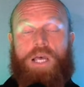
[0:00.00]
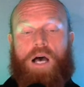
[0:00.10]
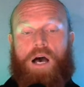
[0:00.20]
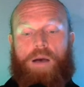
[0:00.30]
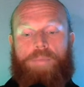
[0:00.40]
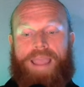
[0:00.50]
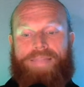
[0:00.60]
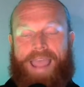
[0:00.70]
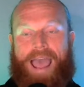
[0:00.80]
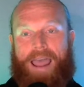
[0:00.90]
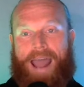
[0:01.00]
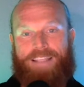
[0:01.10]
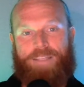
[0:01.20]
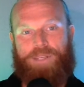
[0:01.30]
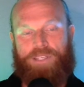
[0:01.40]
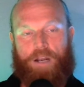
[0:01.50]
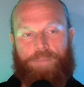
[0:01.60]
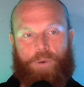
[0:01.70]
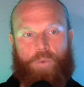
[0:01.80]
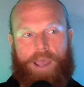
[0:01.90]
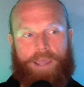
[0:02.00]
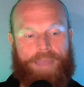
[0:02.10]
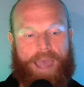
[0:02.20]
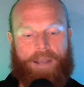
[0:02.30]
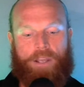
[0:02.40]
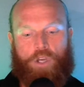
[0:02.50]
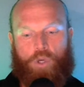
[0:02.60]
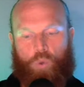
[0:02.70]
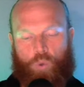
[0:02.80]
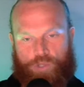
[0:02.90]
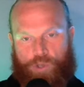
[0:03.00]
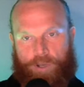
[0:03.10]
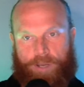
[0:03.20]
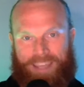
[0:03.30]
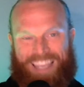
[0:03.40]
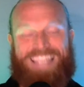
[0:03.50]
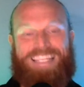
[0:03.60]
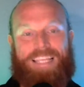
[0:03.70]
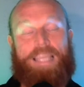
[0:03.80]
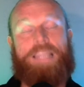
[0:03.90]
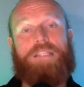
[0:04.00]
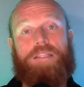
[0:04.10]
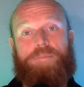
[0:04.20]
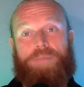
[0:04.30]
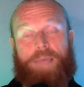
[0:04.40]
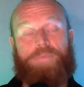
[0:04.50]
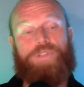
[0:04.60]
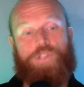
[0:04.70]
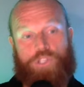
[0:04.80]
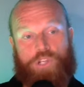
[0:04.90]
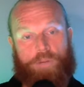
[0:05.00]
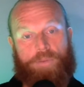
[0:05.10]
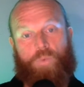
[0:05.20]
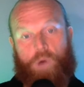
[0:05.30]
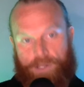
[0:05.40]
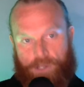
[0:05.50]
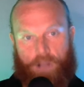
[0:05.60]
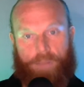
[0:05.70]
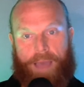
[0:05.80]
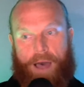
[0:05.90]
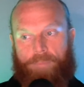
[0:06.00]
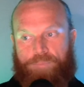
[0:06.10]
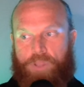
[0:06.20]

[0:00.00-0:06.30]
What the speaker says: and it has to be set up in a way that Google's going to be easily be able to determine what it's all about.